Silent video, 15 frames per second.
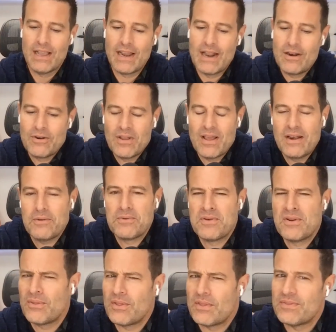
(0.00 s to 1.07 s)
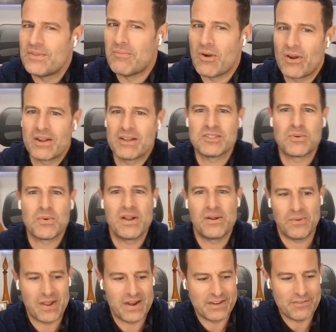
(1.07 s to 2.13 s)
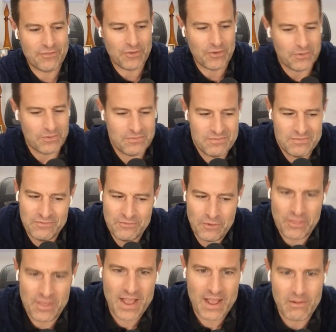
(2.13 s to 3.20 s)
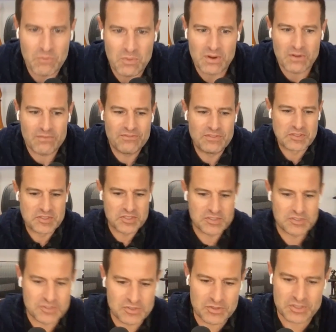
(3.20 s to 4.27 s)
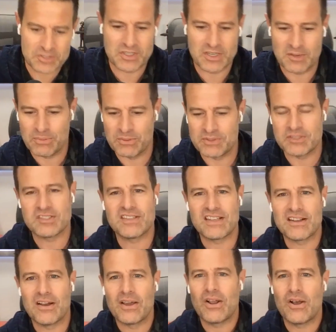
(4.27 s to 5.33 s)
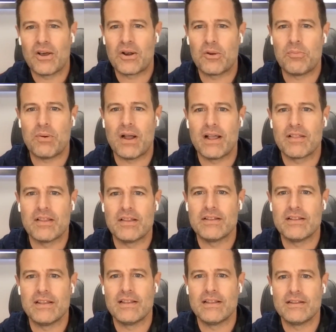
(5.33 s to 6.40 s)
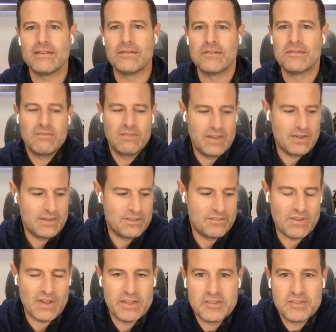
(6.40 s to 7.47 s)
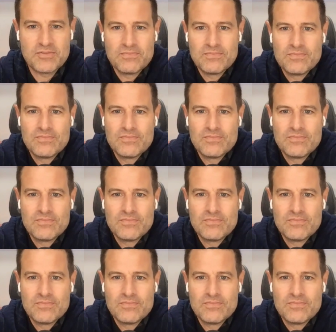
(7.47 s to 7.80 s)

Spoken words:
And I don't know that the market's quite ready for that, where physicians are just going to put this thing on autopilot and let a device,